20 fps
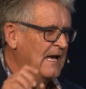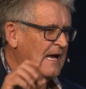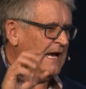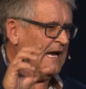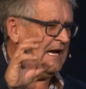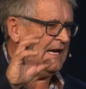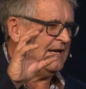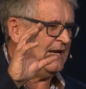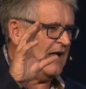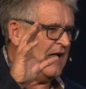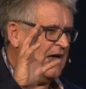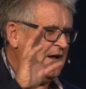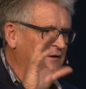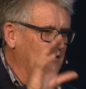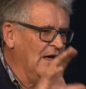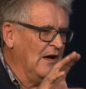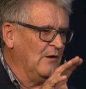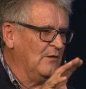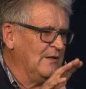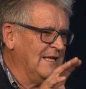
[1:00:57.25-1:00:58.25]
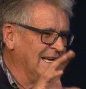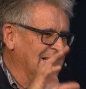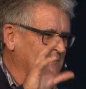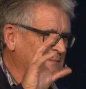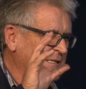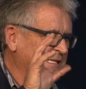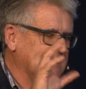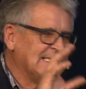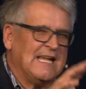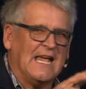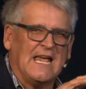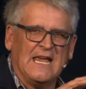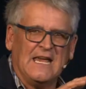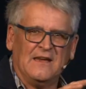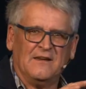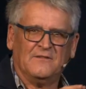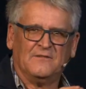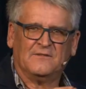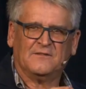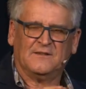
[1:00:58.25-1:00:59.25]
I now know that I'm
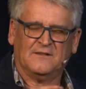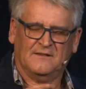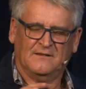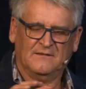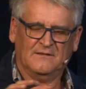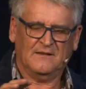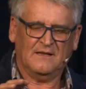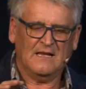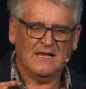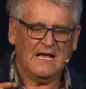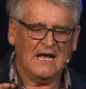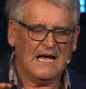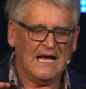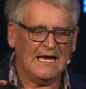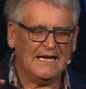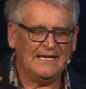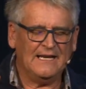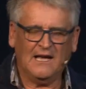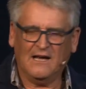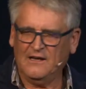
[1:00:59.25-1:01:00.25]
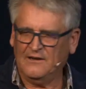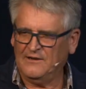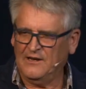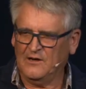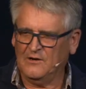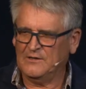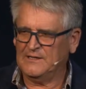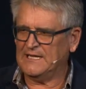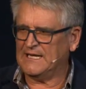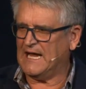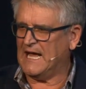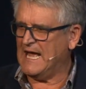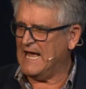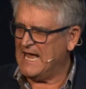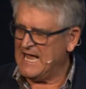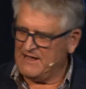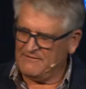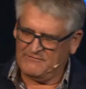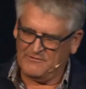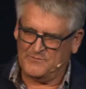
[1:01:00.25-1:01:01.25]
saved. I now know that I
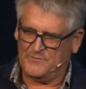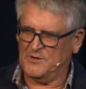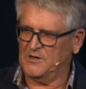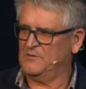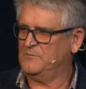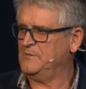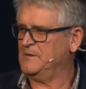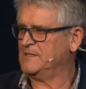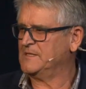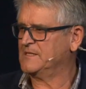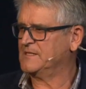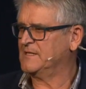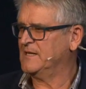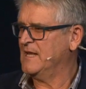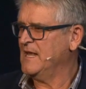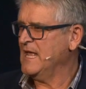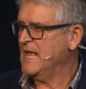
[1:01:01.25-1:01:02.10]
have a purpose.